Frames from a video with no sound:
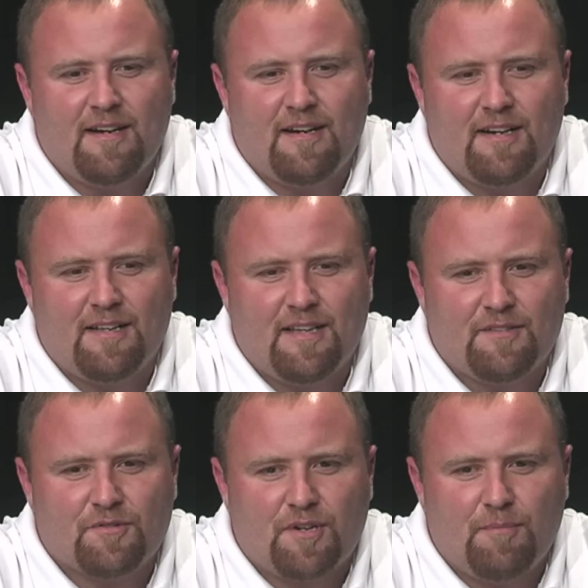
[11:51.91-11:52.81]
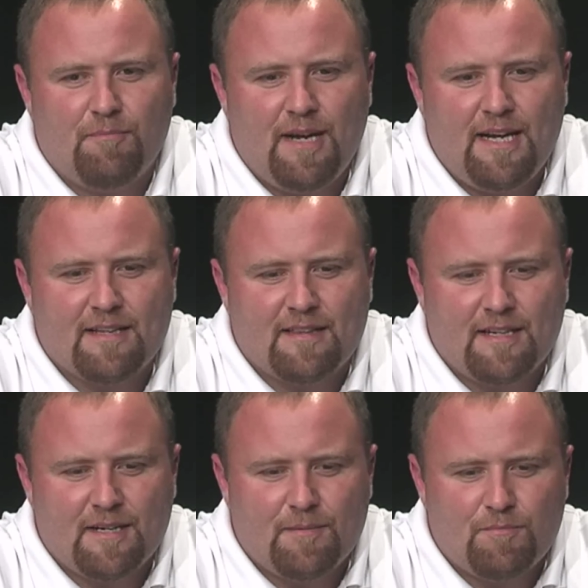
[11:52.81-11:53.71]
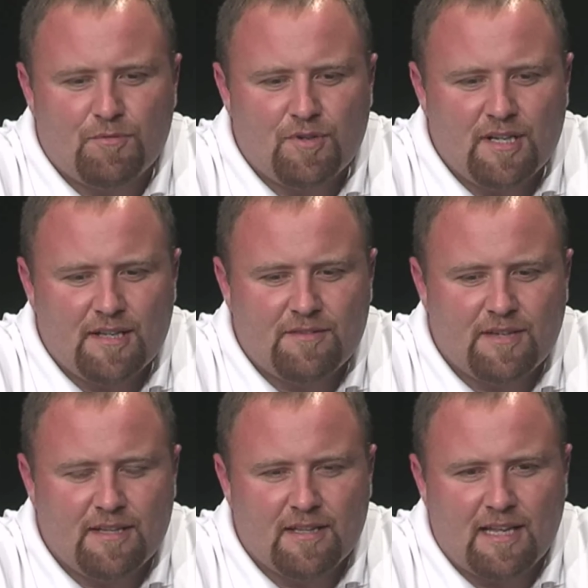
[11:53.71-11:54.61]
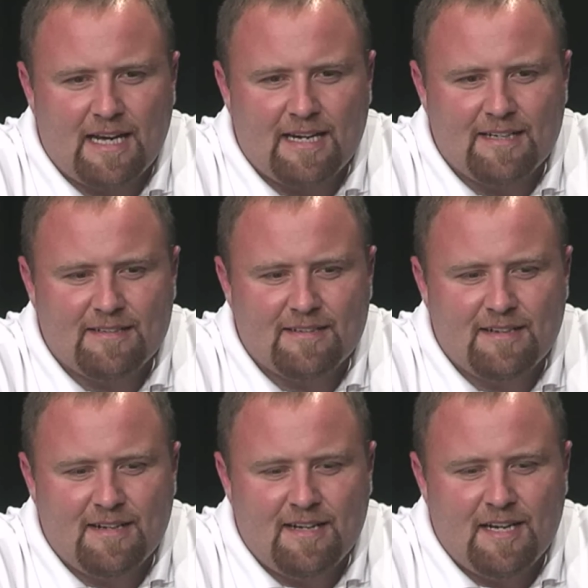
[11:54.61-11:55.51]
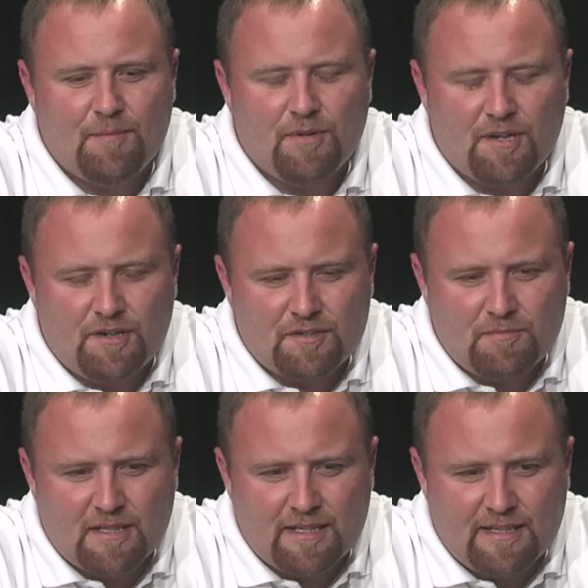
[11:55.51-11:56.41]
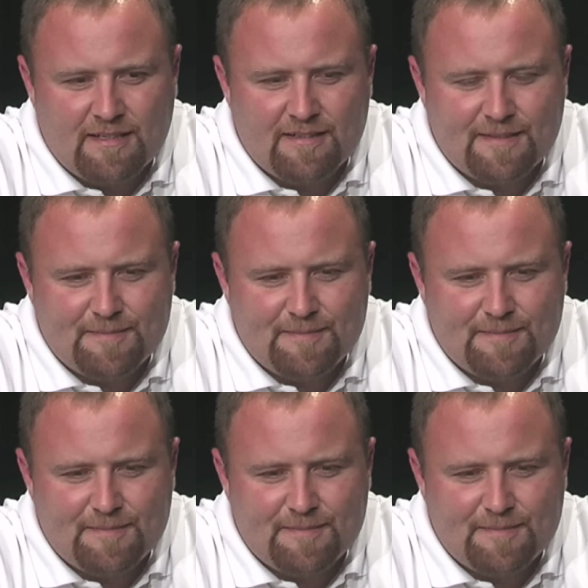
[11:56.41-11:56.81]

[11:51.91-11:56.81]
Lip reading: that's going to make them really see the light, but ultimately,